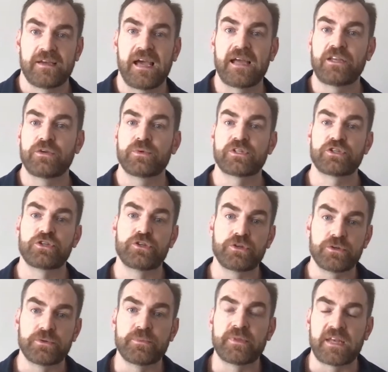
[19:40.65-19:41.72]
and you
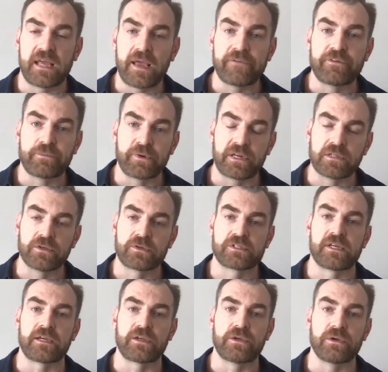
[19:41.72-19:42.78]
assume that everybody looks
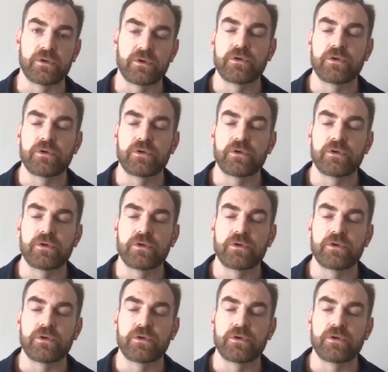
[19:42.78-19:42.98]
like you,